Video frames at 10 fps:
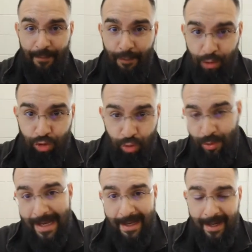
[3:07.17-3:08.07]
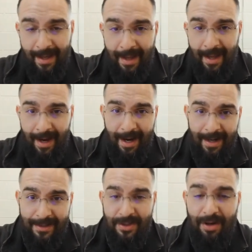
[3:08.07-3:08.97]
For those Greek
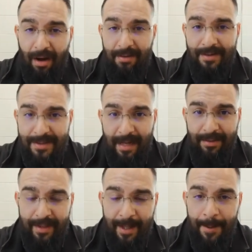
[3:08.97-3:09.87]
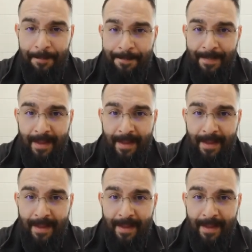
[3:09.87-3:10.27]
scholars out there,